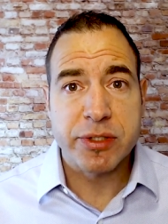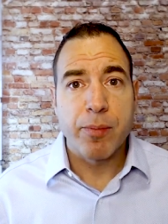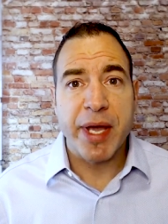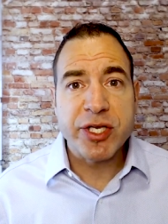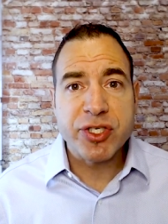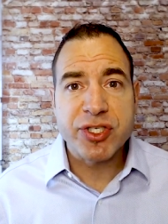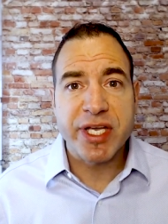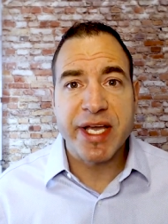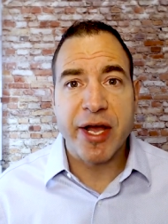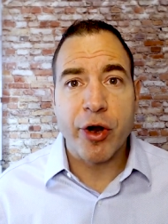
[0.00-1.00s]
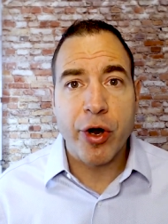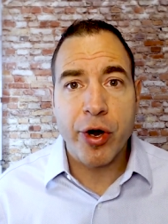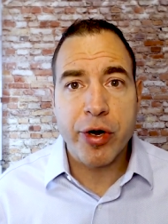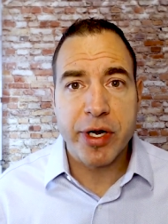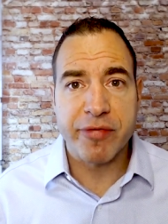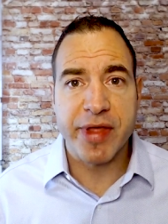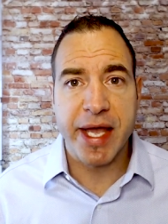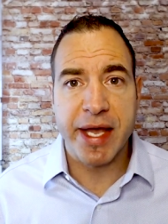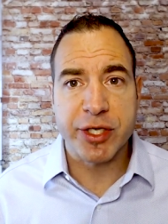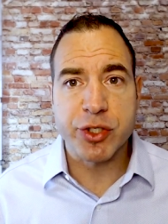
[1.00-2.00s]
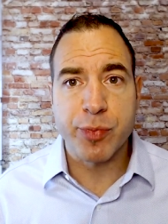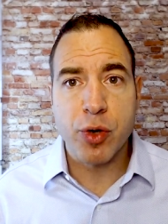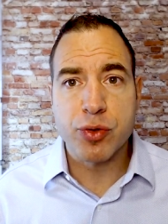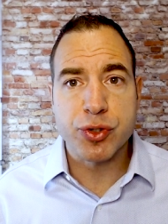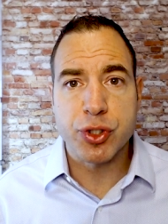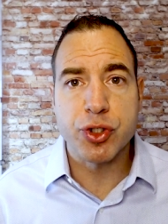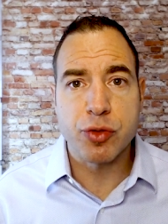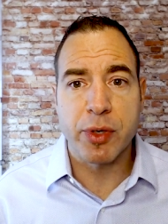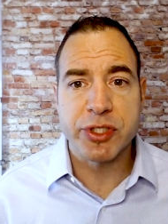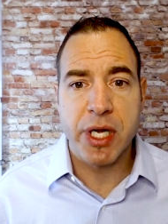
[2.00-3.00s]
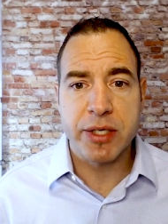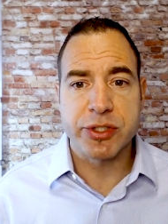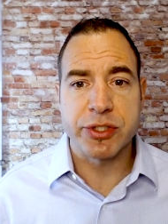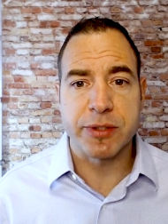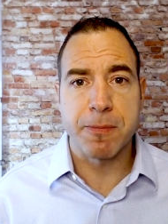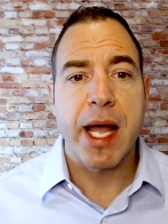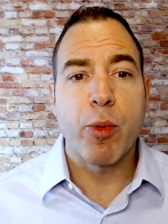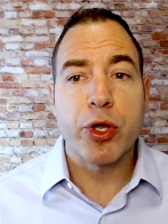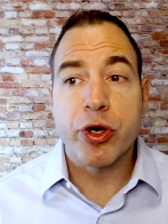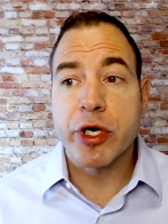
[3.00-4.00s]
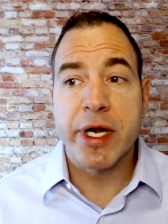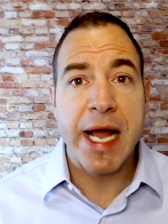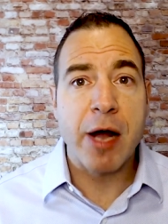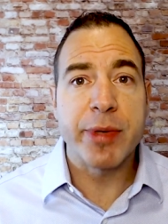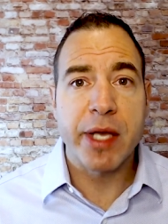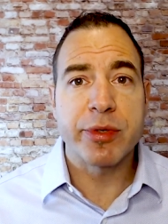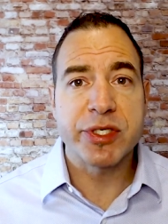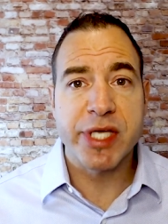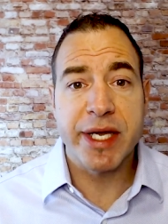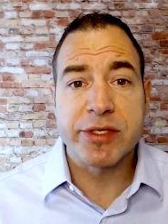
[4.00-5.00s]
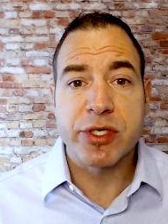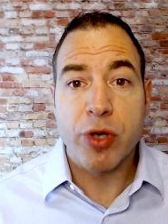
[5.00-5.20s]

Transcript: Patients can get hurt if they get exposed to too much oxygen. And what you're going to now be able to say is,